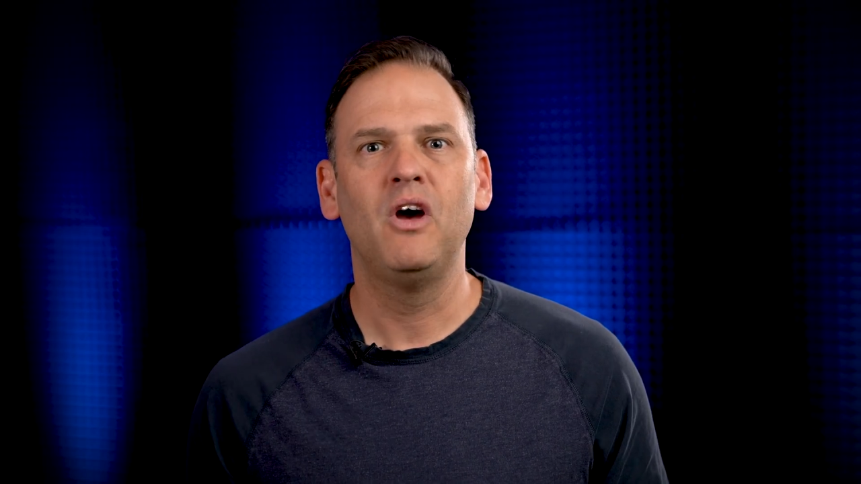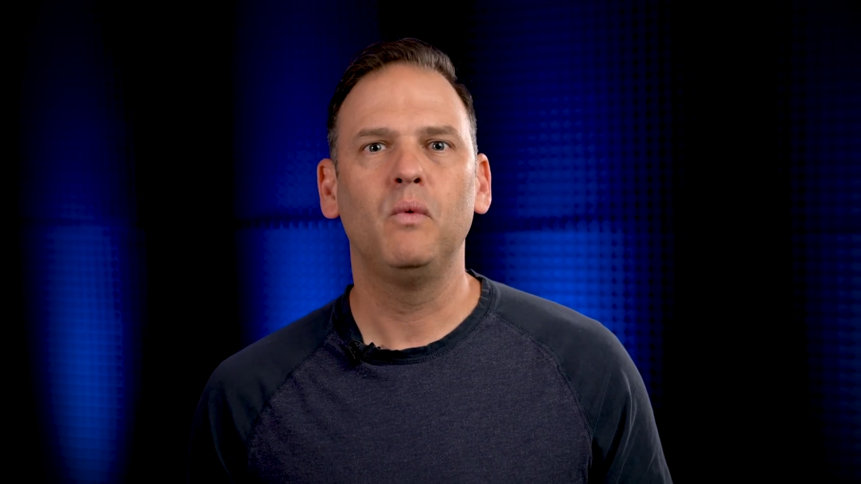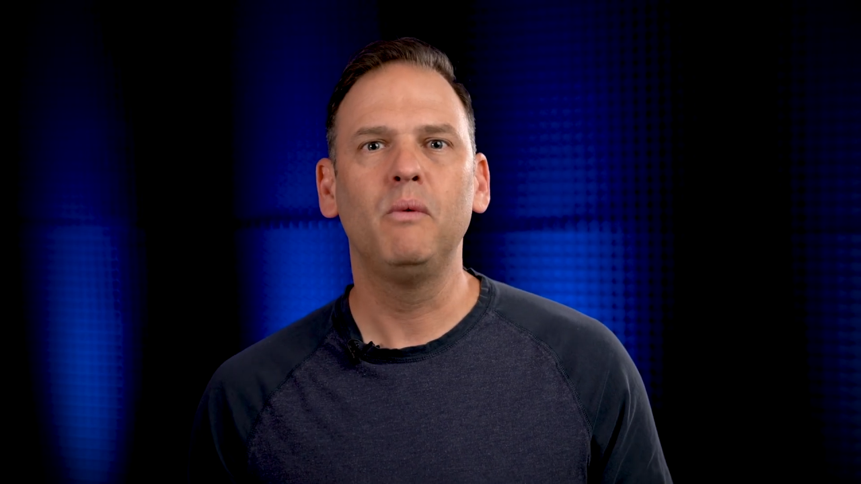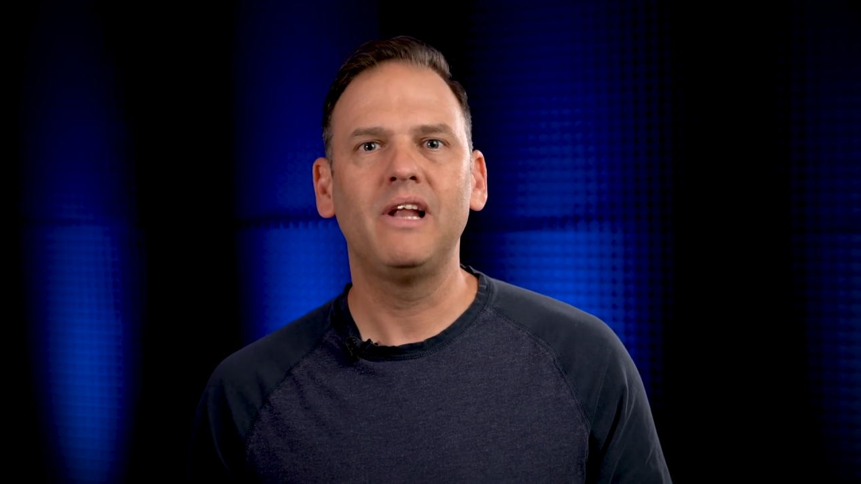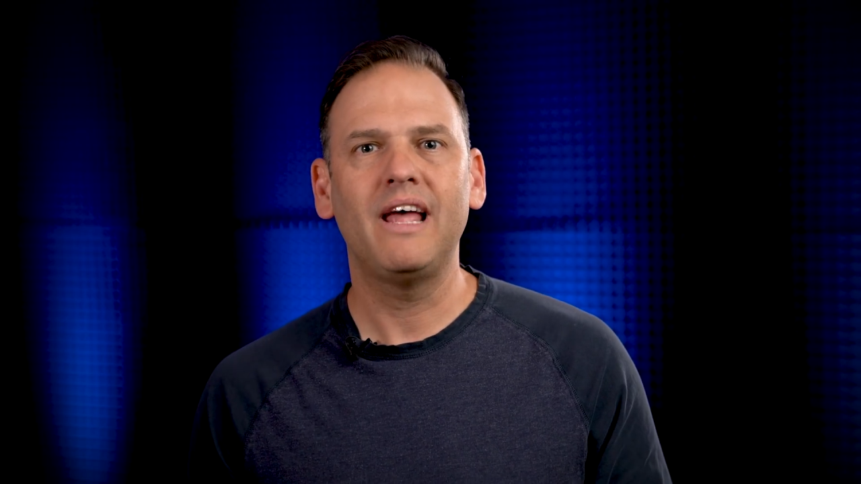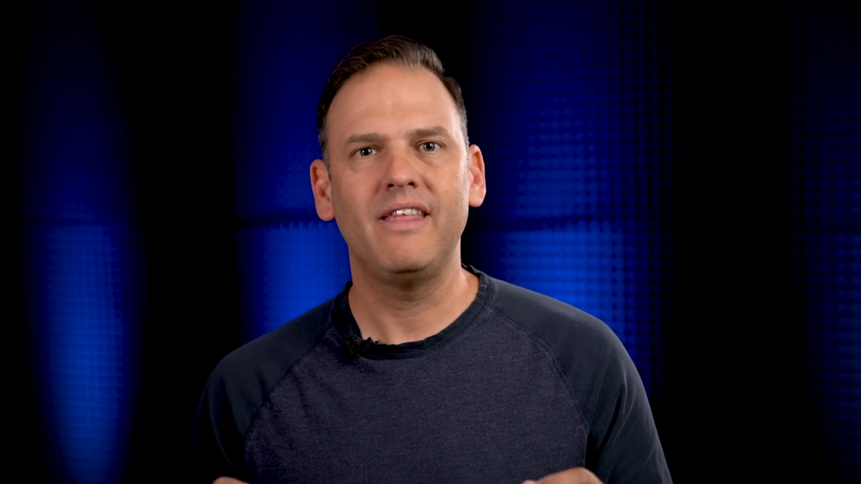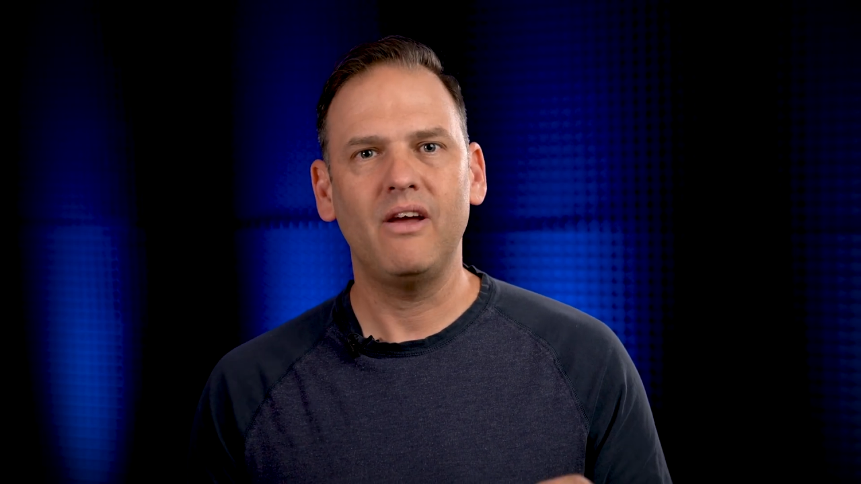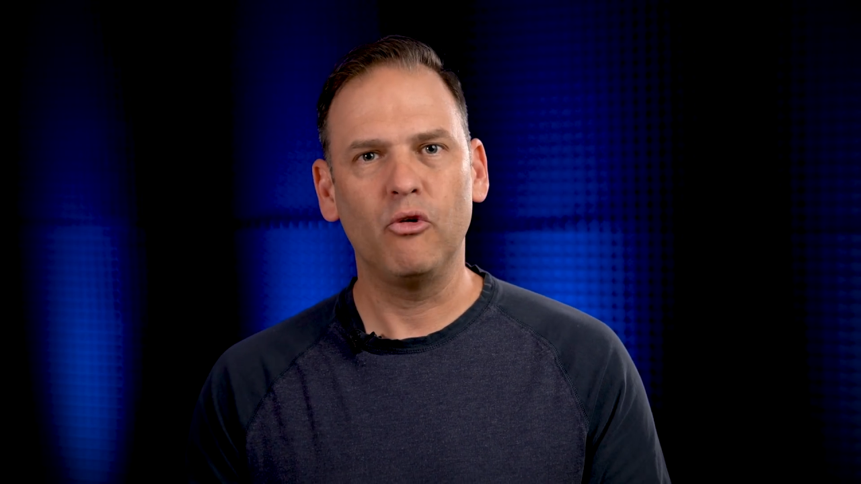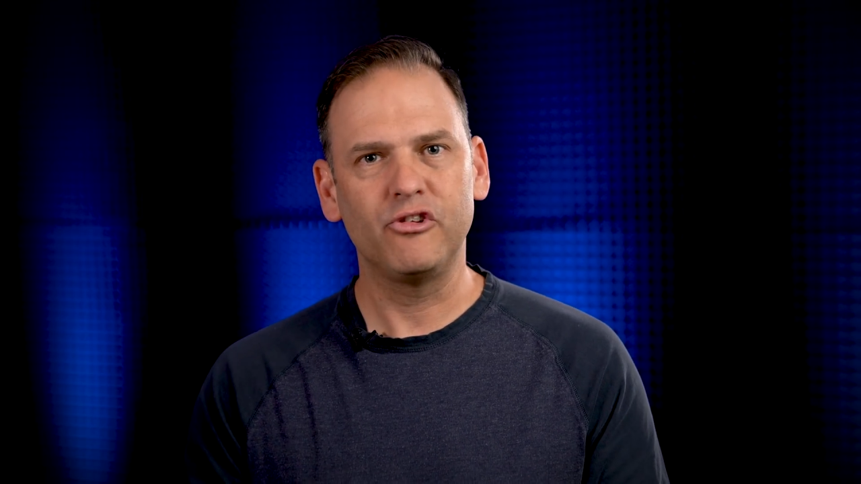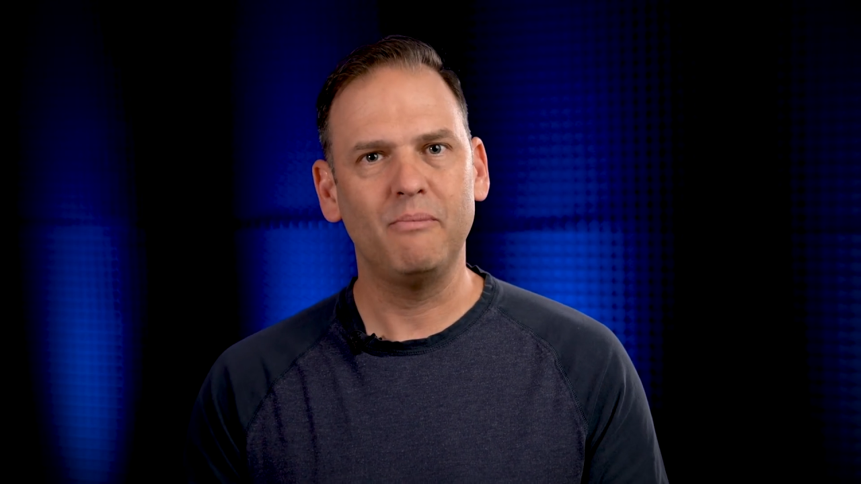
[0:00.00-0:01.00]
we will add the
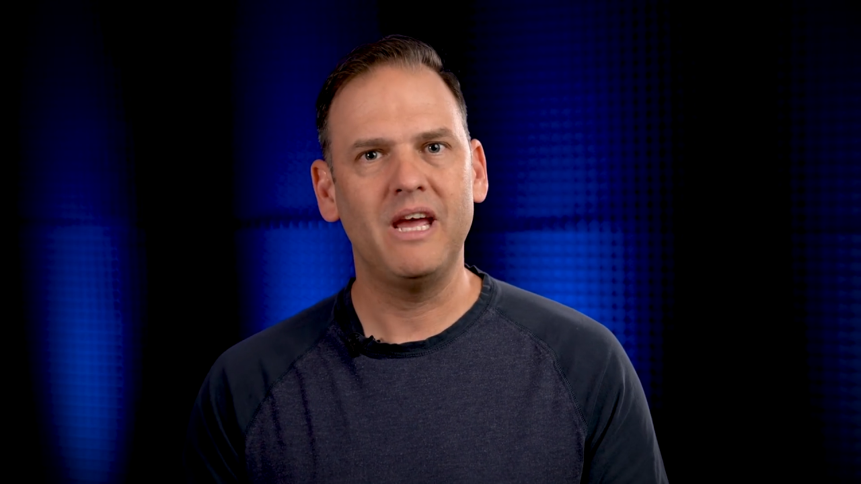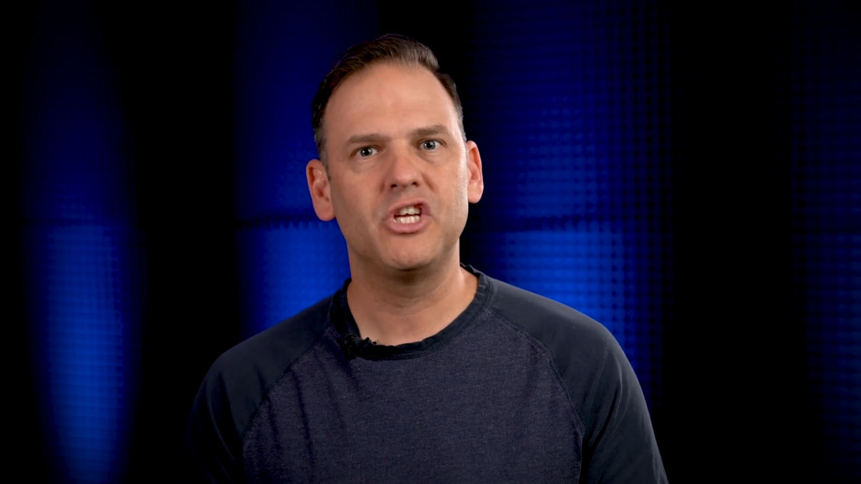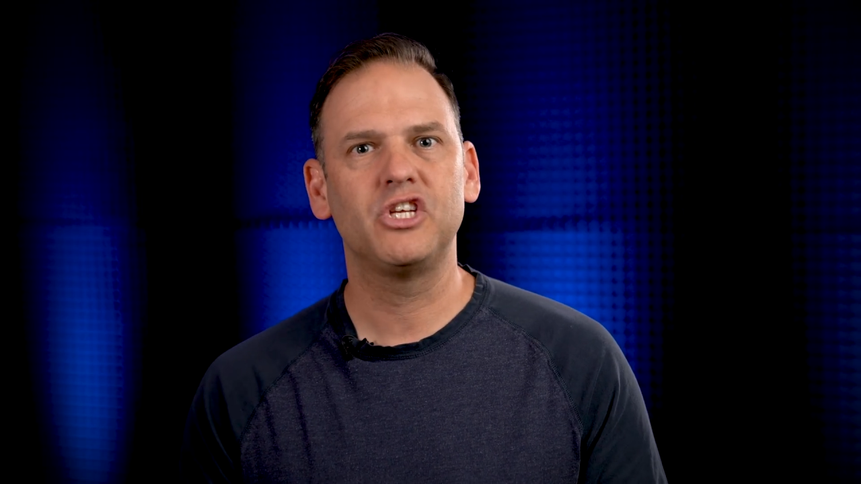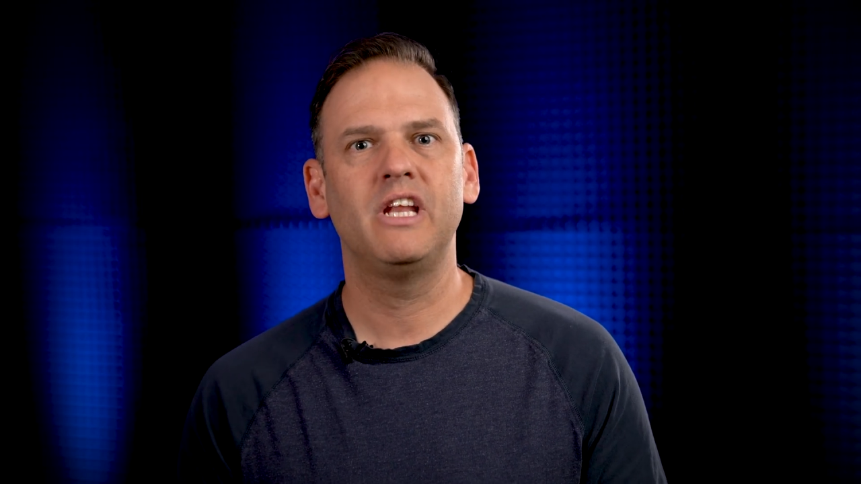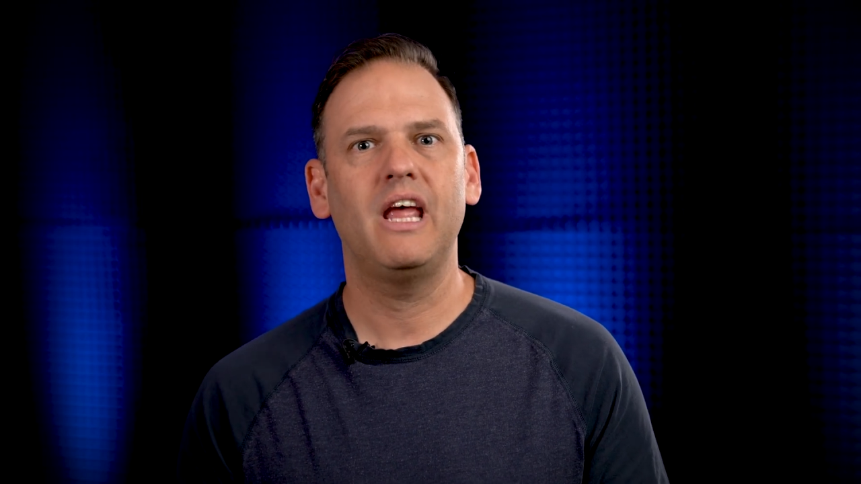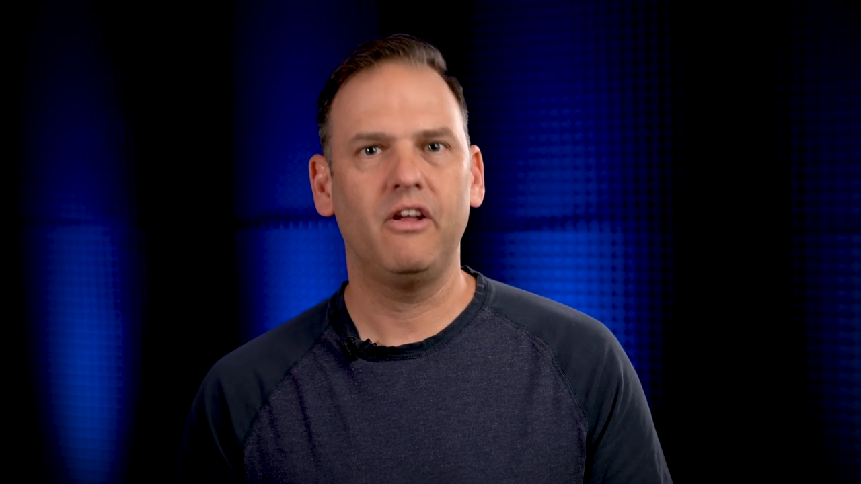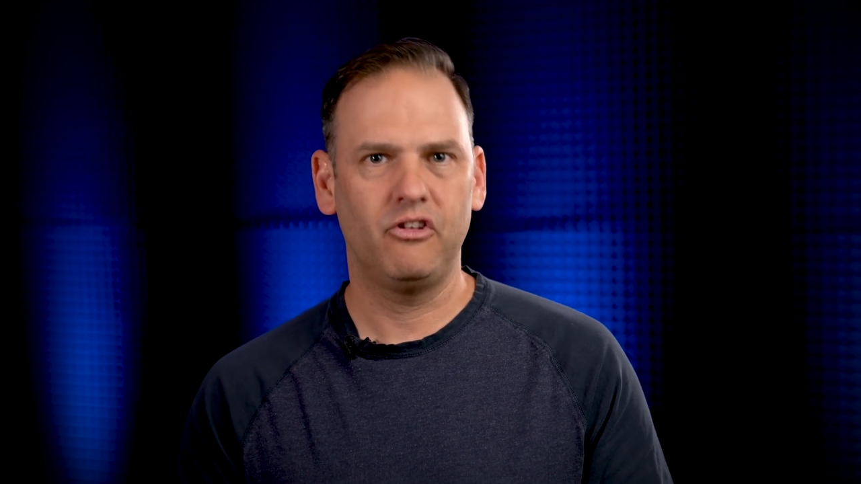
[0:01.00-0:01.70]
automation